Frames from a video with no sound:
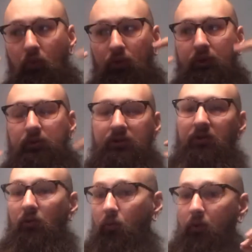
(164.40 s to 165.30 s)
it will loosen
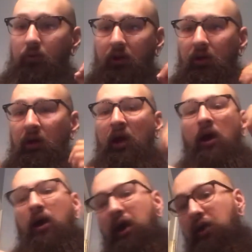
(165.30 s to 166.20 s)
the root
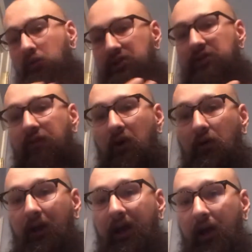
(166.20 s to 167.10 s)
and it will just fall
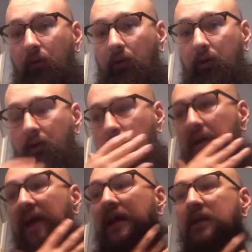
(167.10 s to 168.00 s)
right out
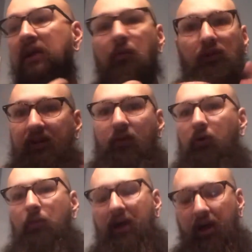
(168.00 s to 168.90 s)
and it will never
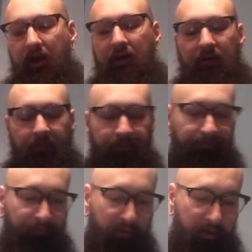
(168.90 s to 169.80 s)
grow back.
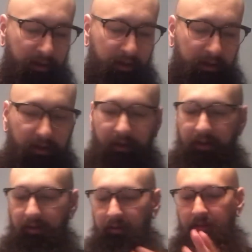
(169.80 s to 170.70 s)

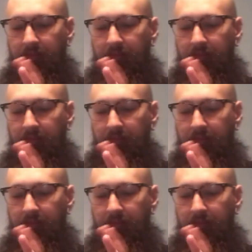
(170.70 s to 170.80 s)
And